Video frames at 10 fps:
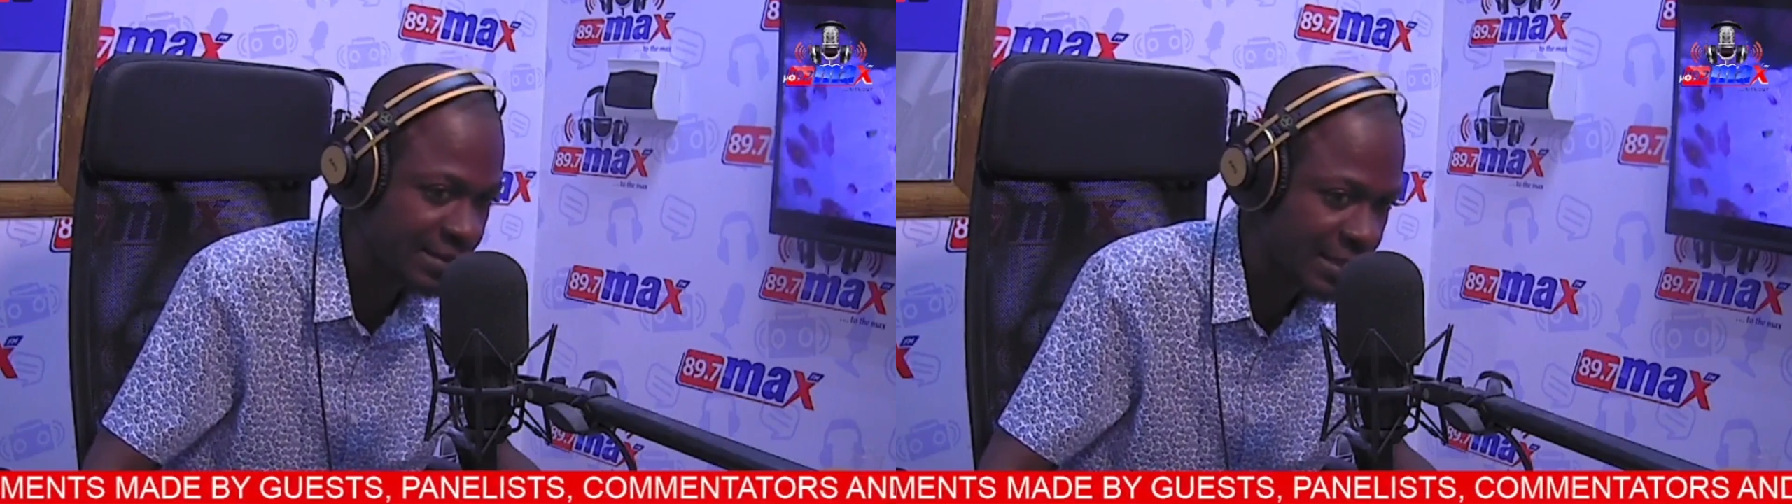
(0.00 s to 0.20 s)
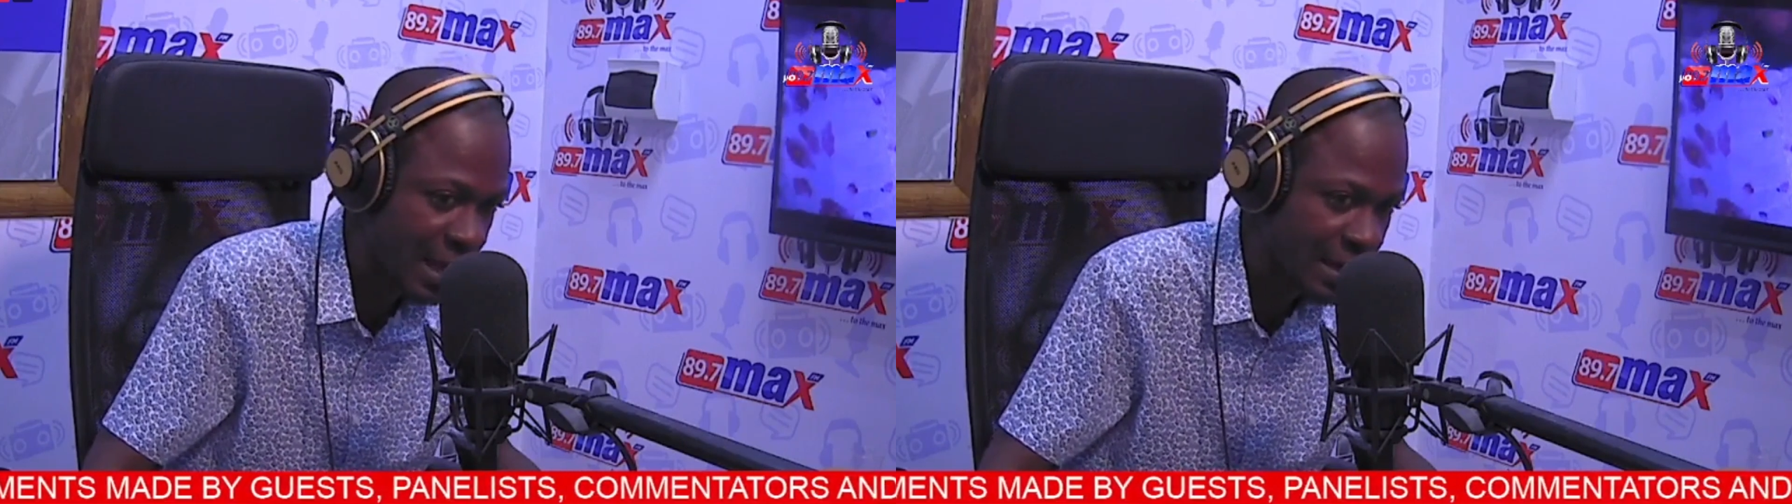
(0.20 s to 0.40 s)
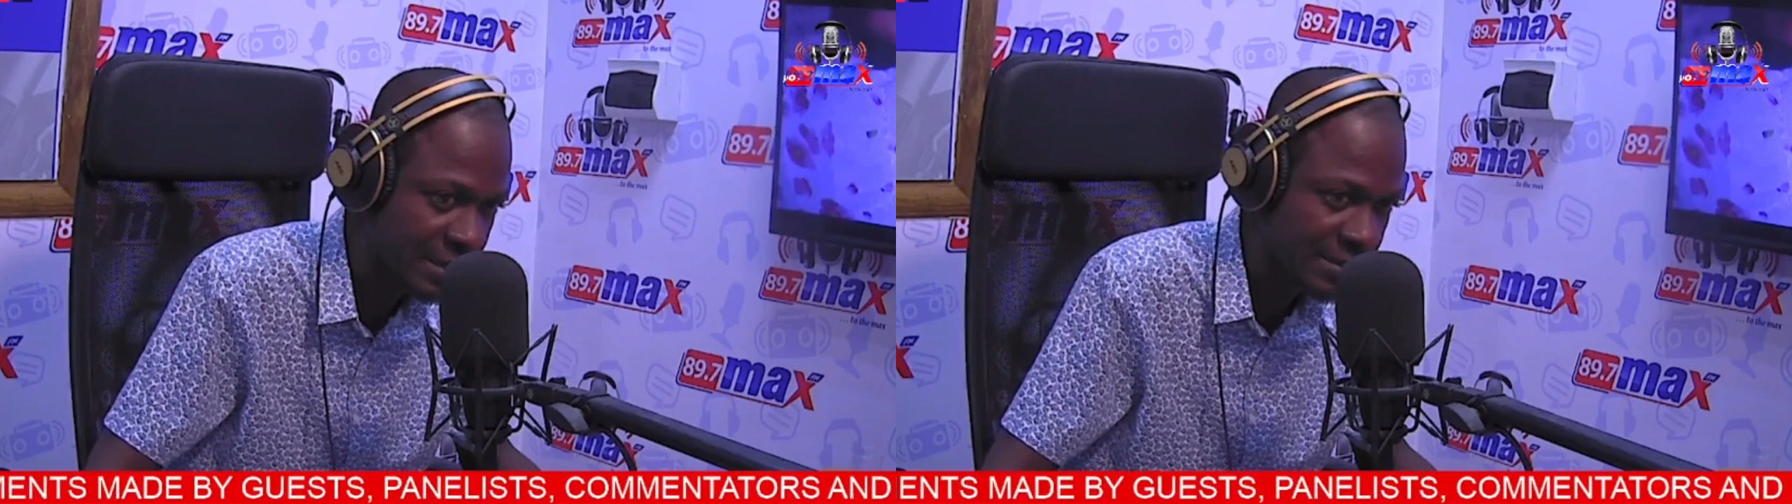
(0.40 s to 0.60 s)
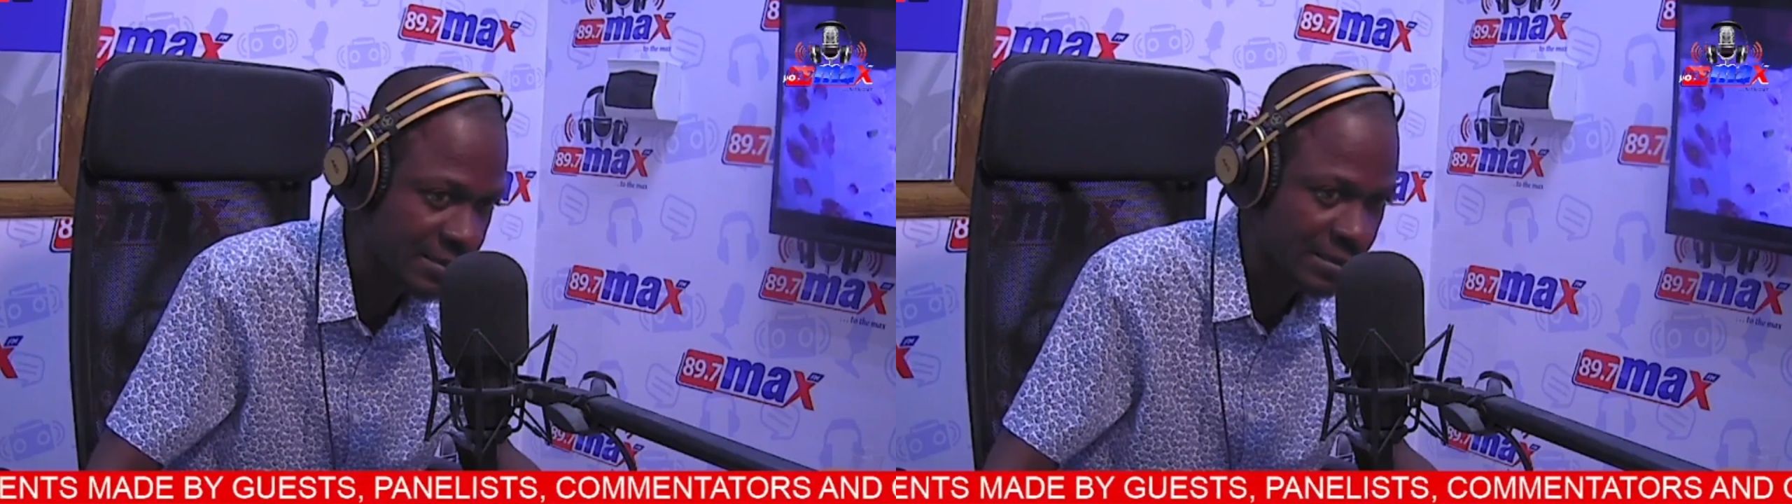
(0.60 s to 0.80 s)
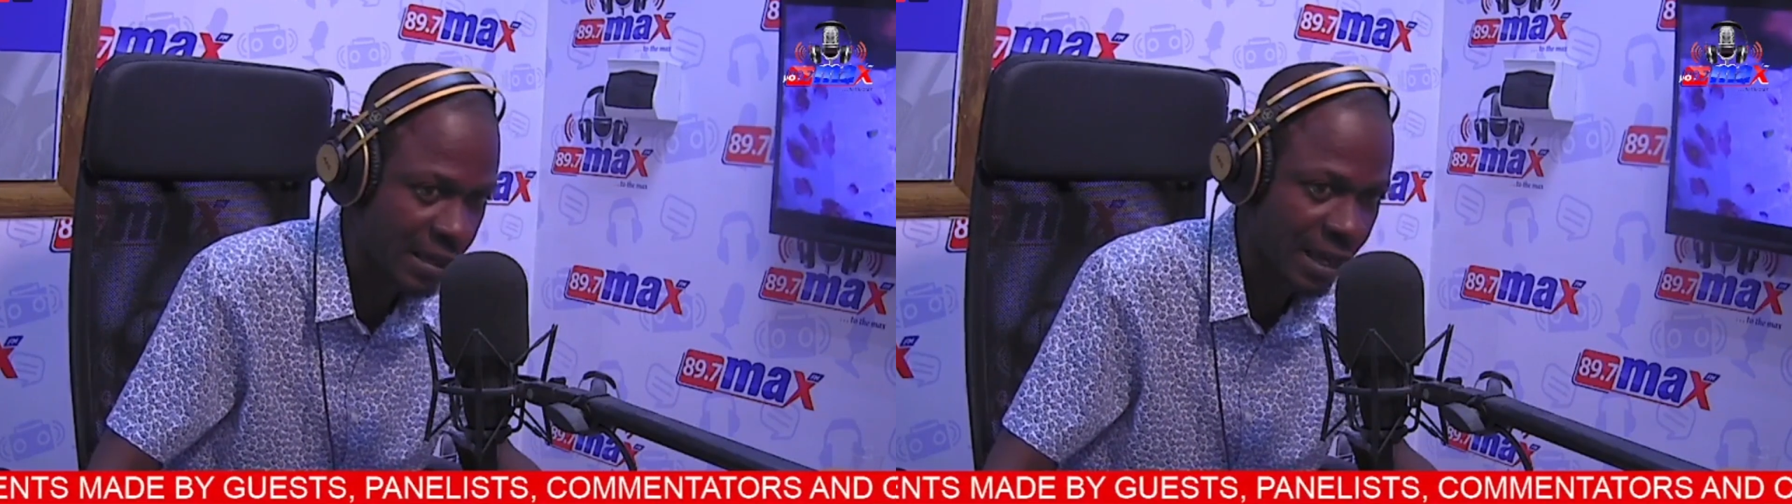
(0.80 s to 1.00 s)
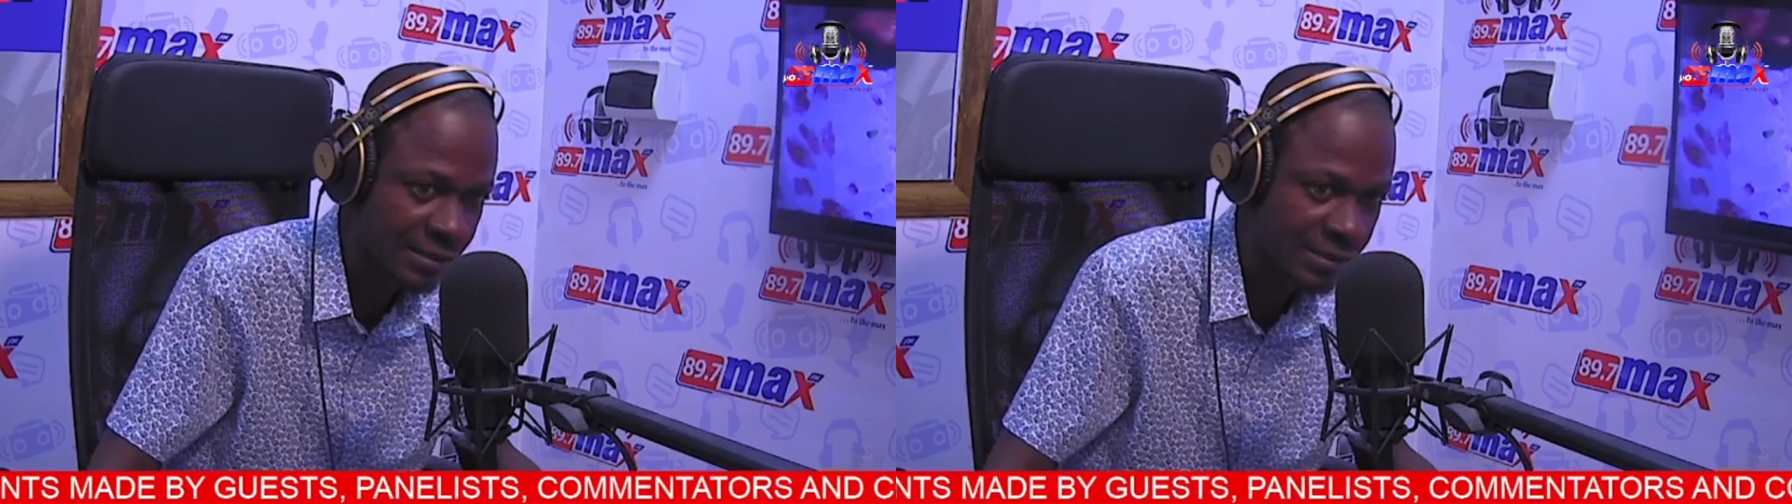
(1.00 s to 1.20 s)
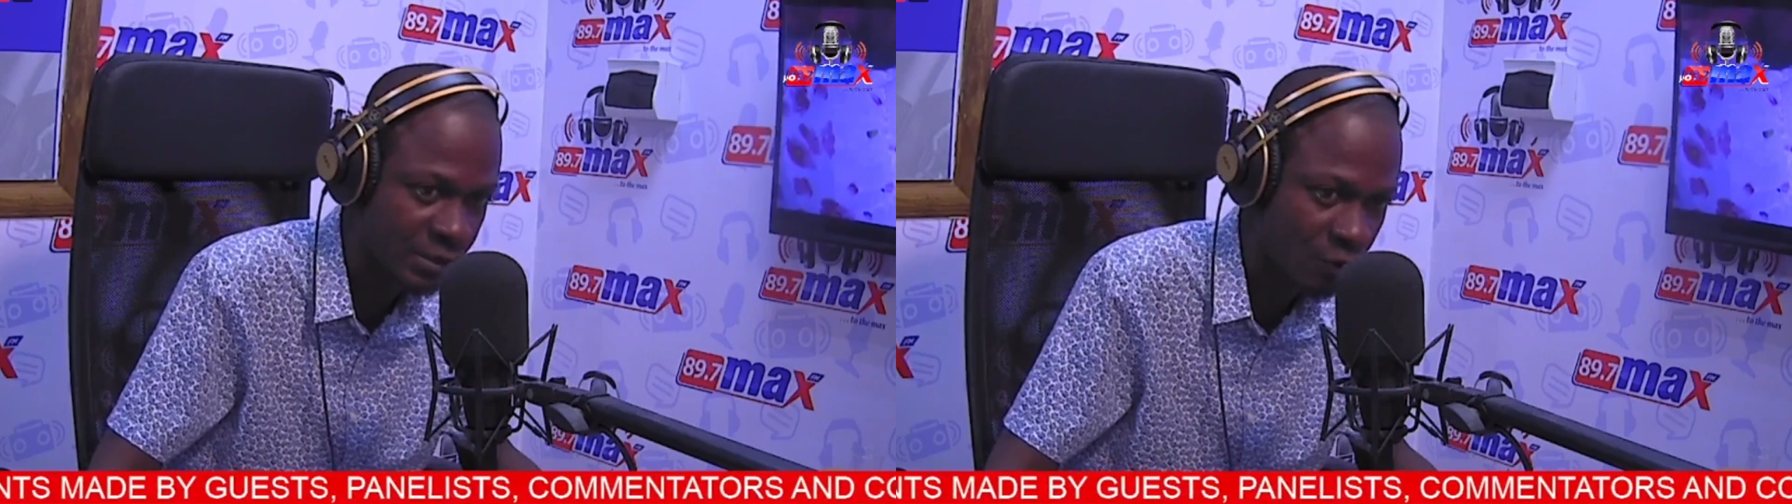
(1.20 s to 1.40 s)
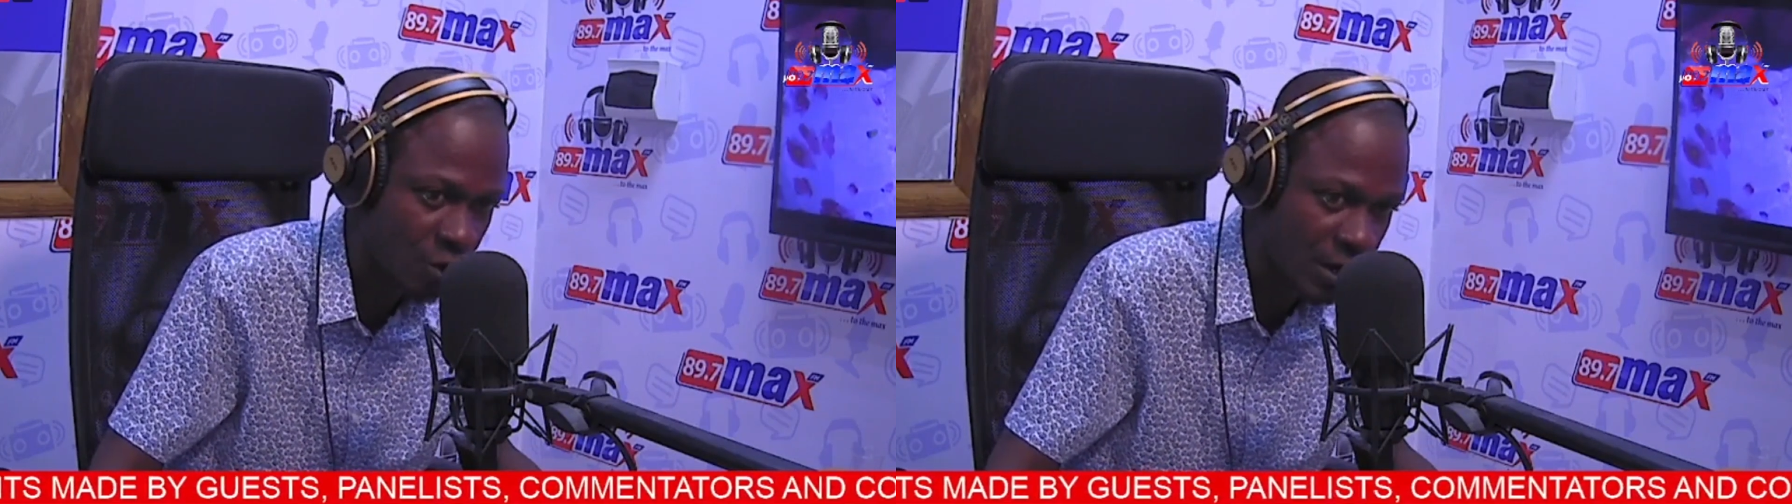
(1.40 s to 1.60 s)
Starless, Hearts
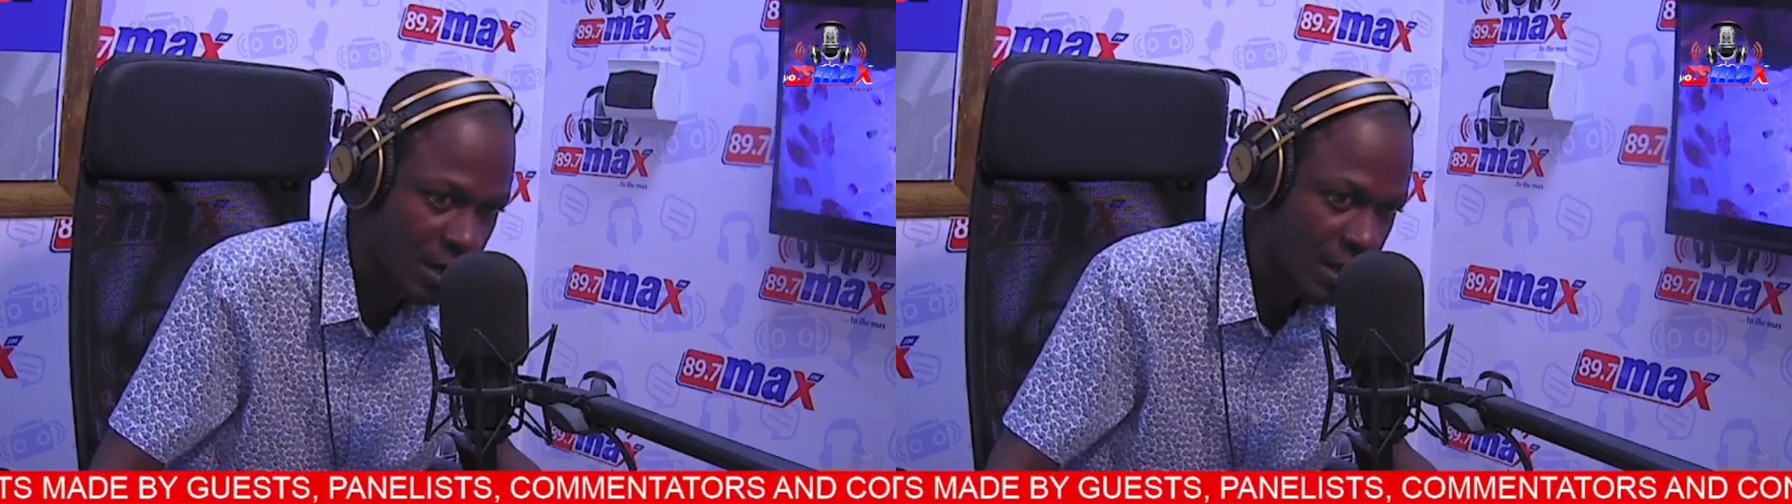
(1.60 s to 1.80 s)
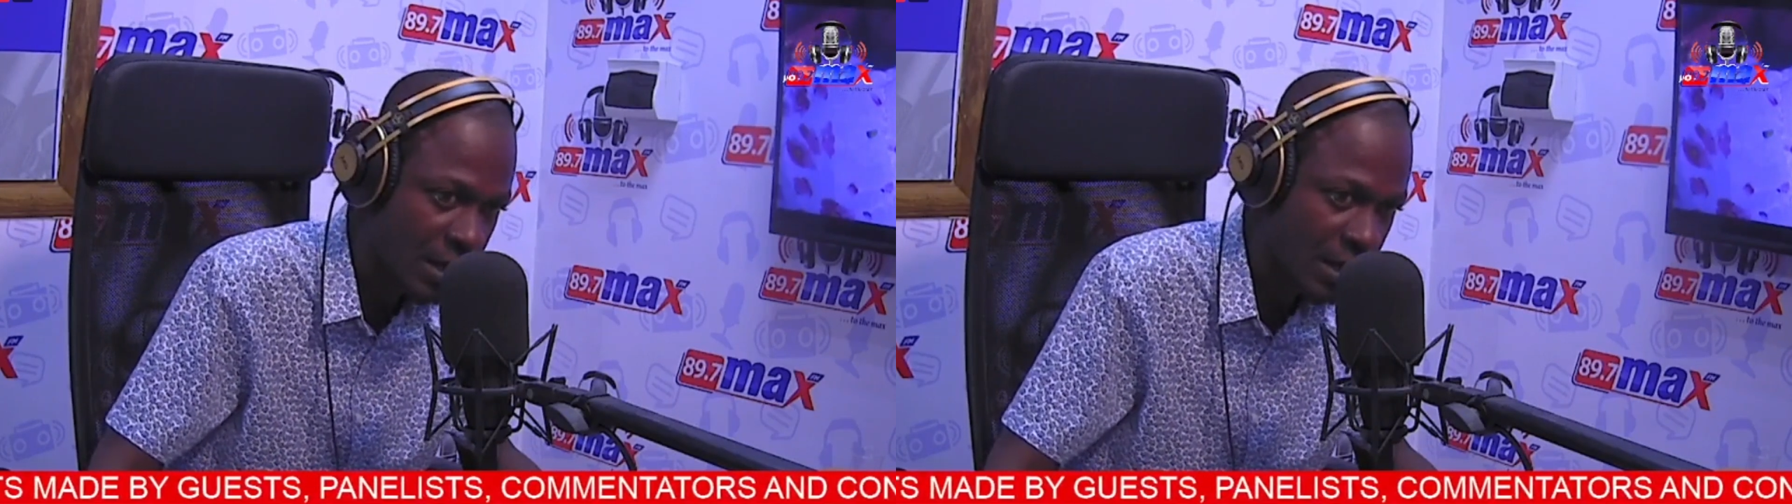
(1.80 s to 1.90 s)
of Oak,